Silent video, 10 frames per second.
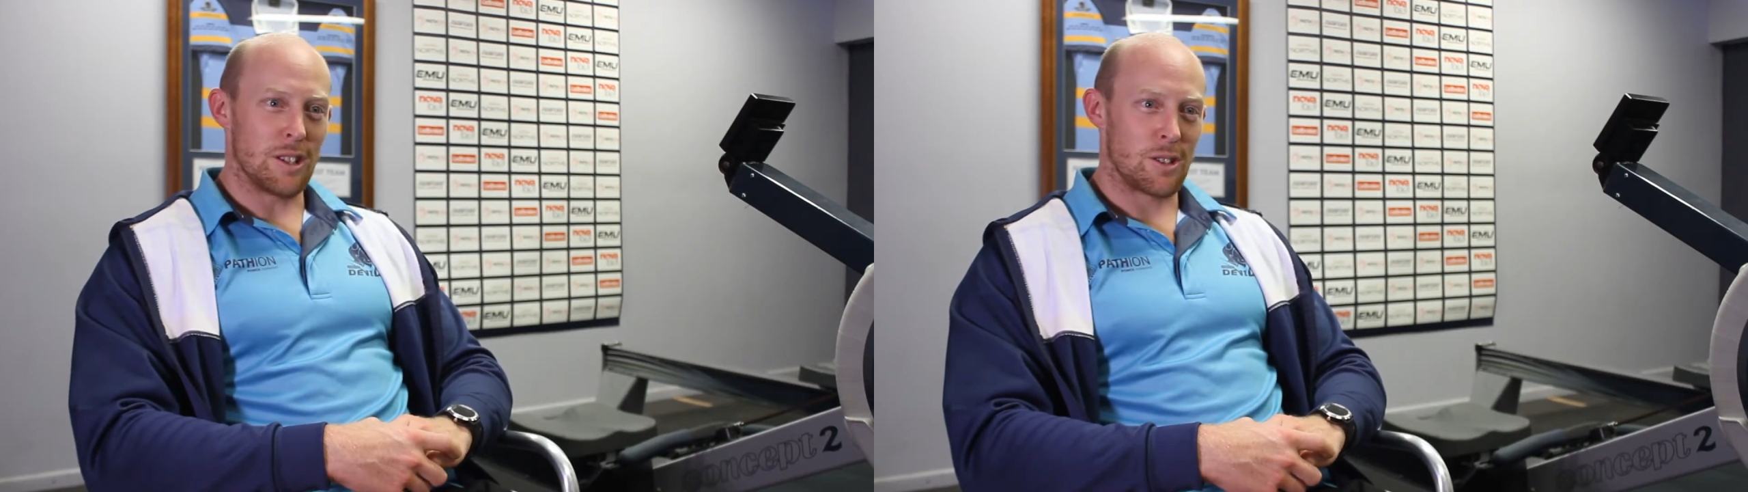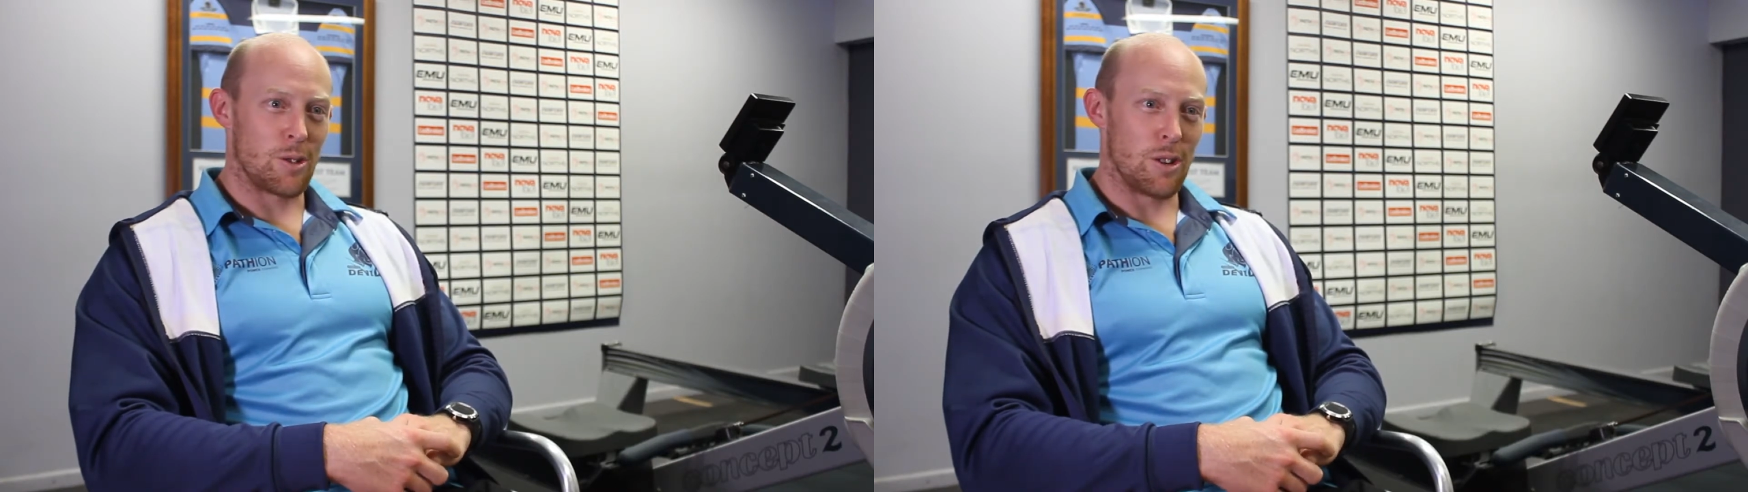
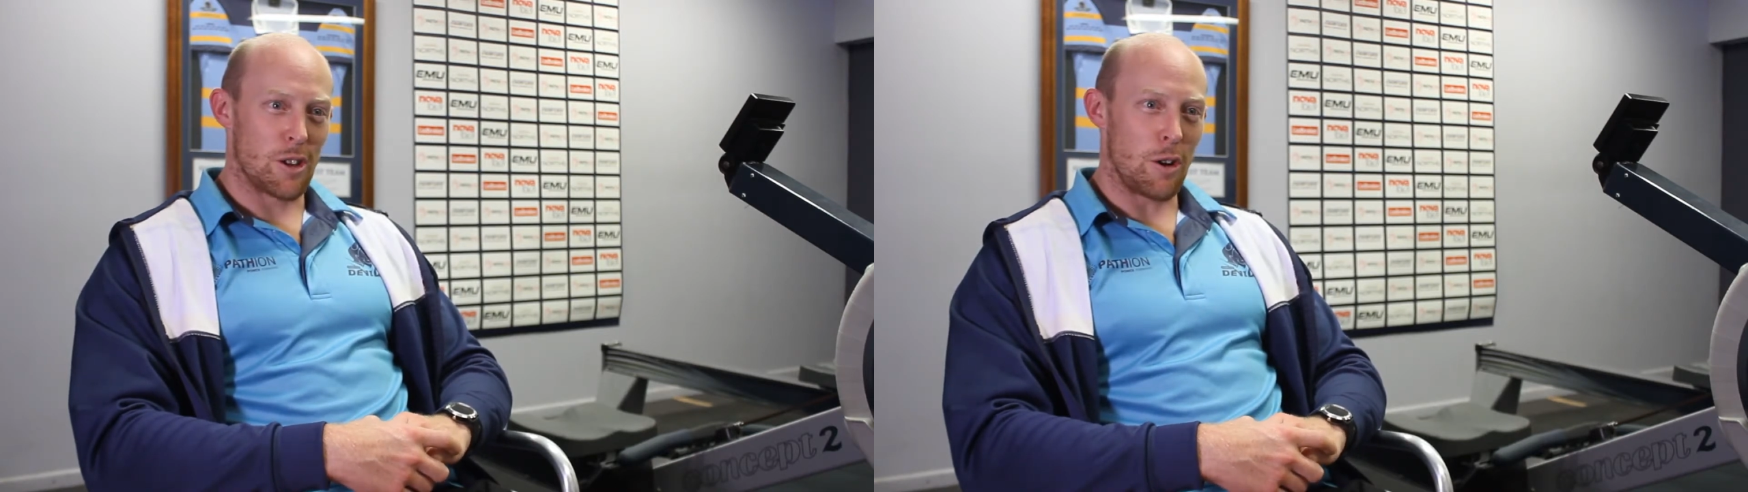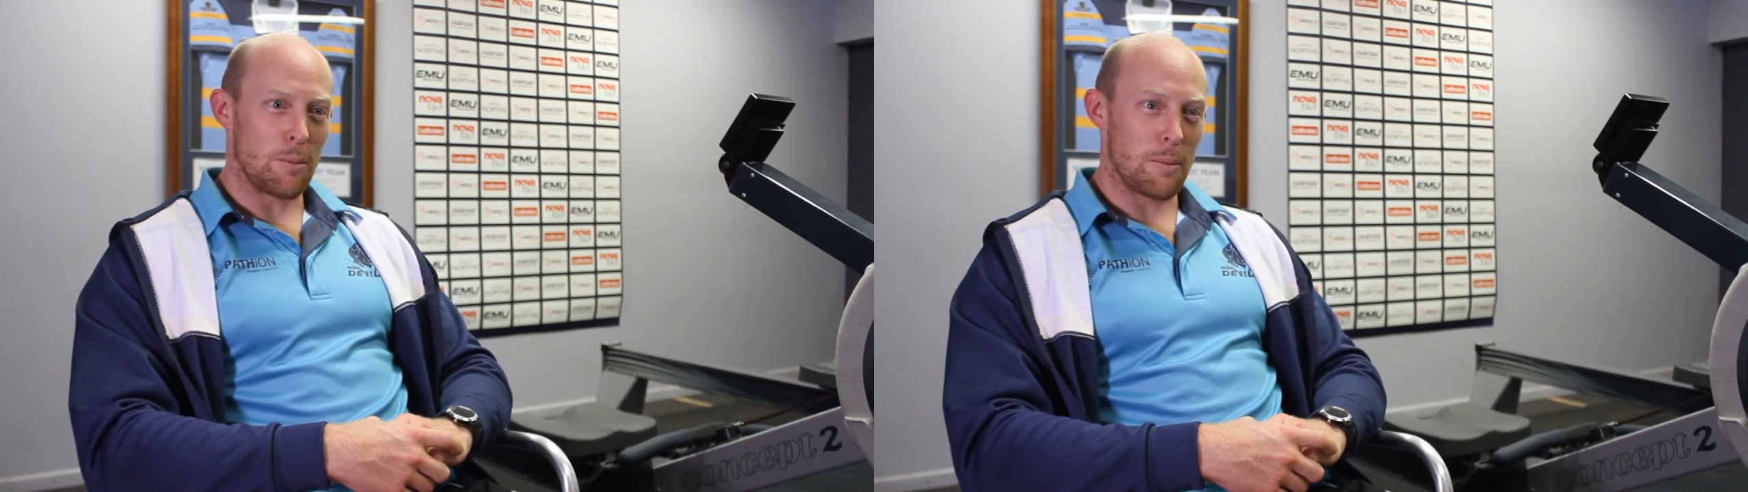It's good,
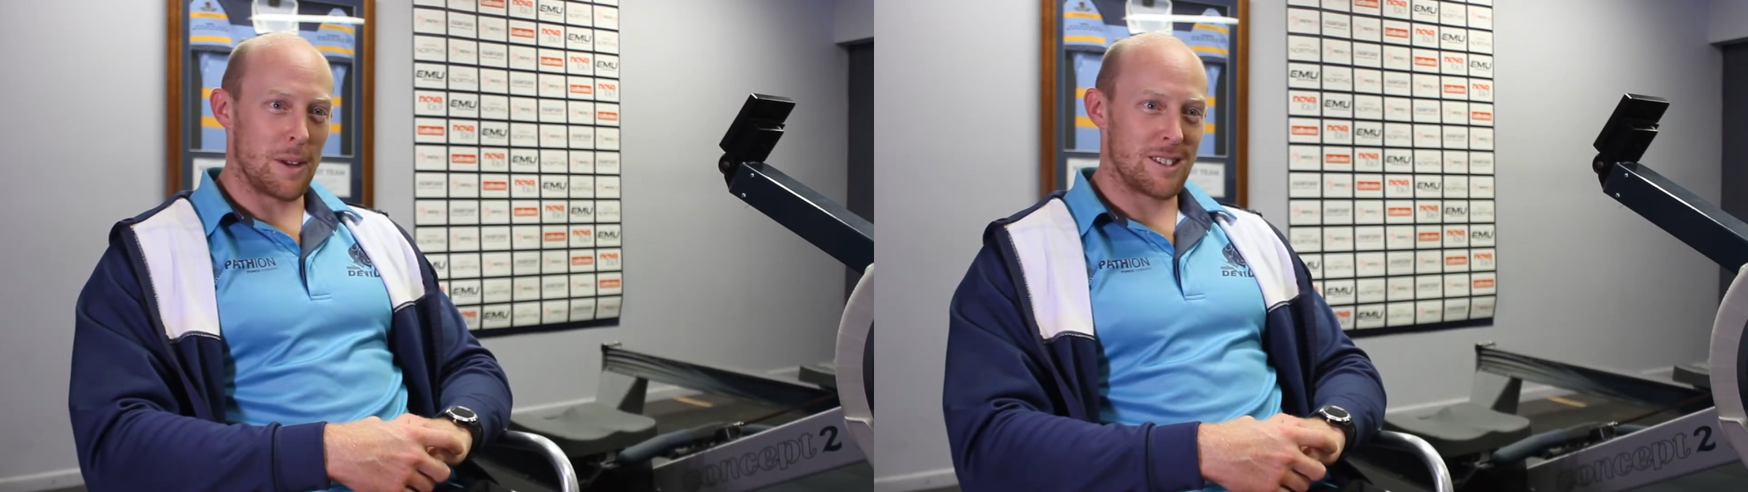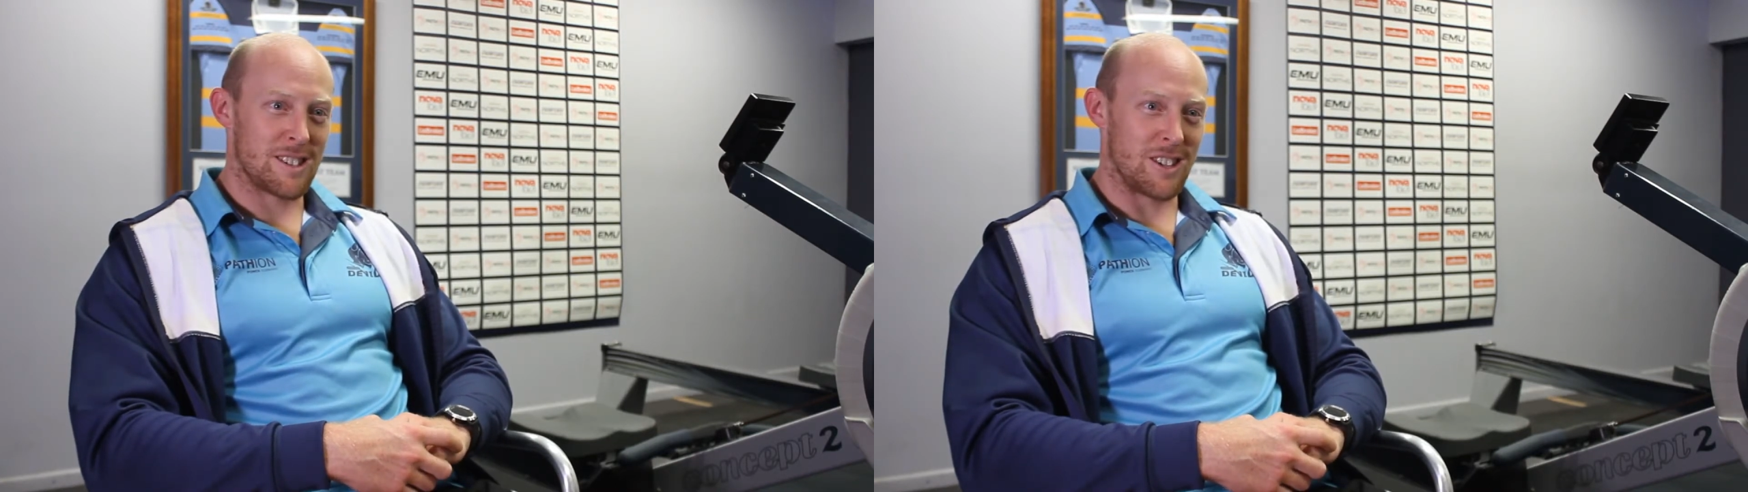it
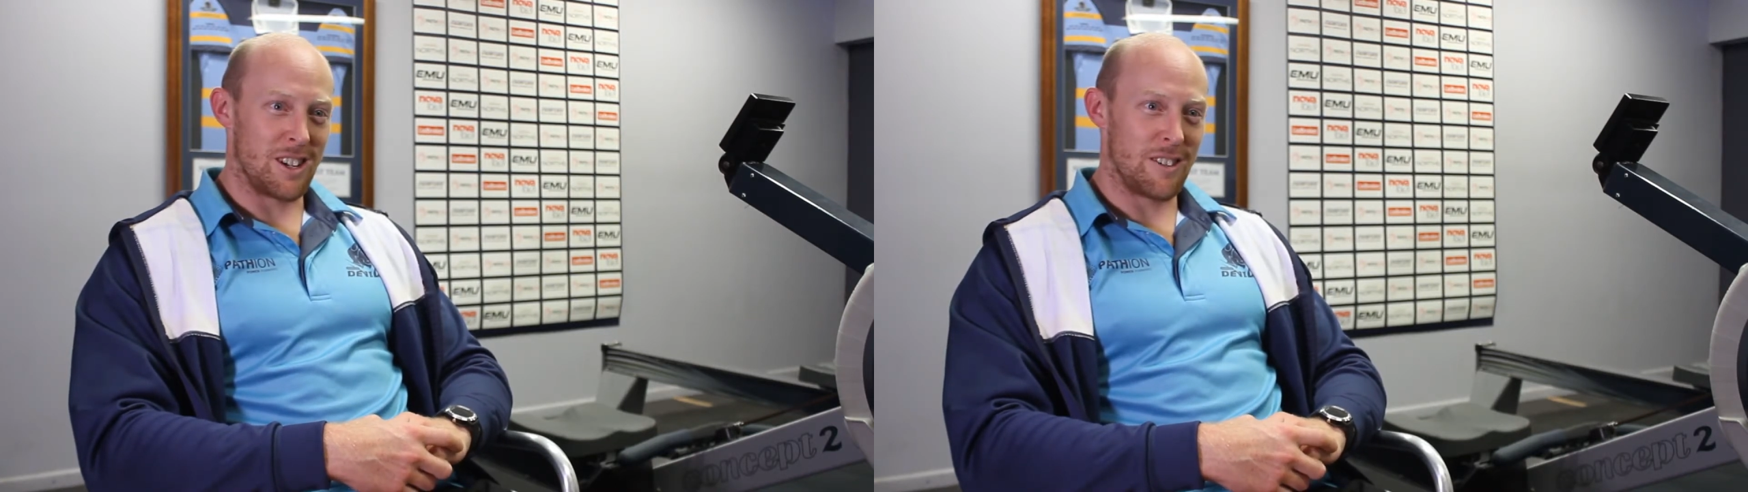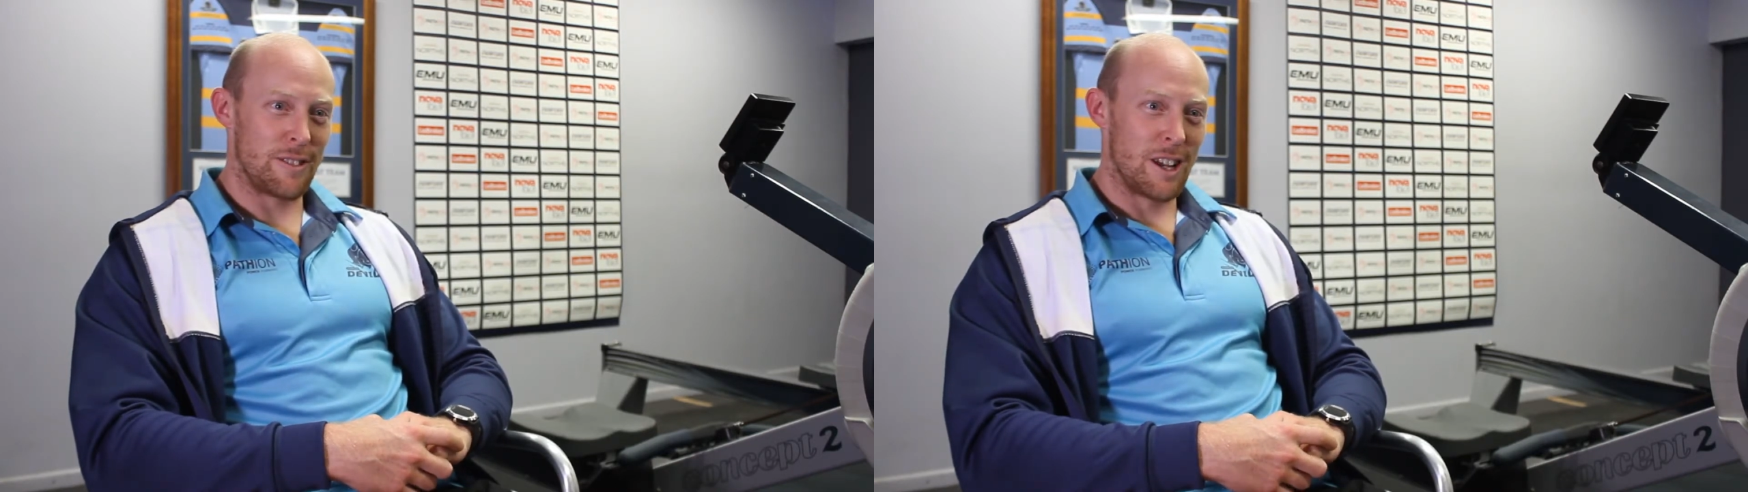complements
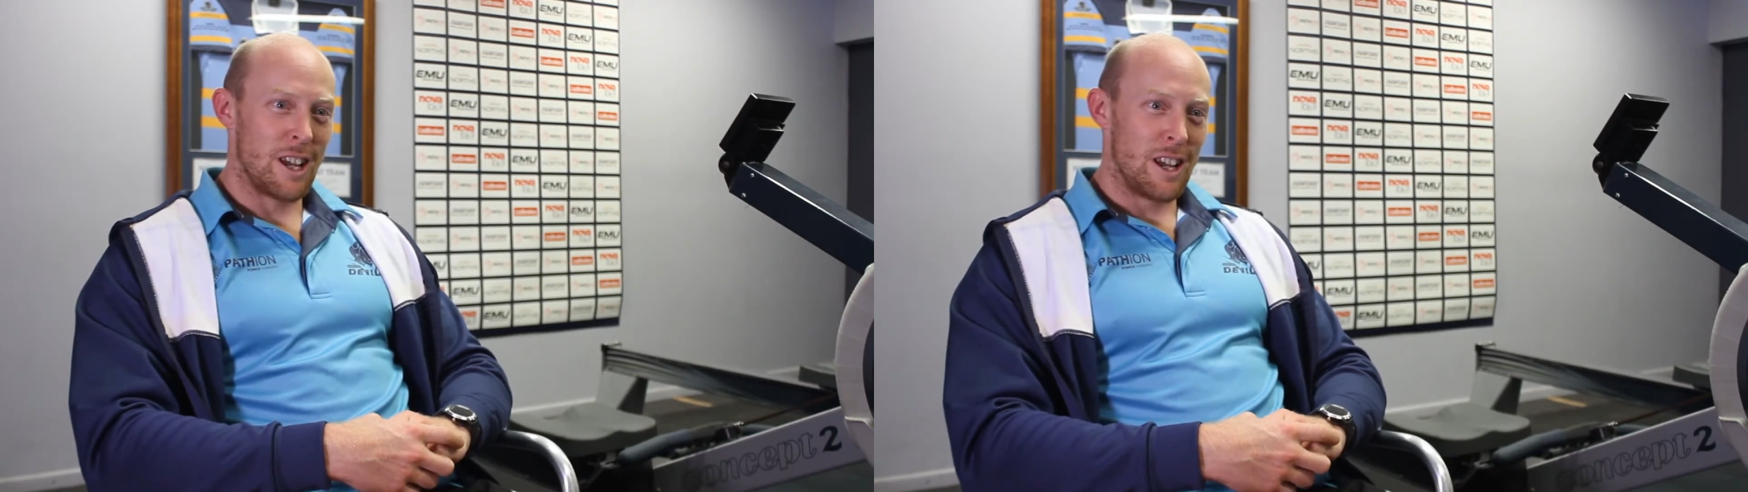kind of,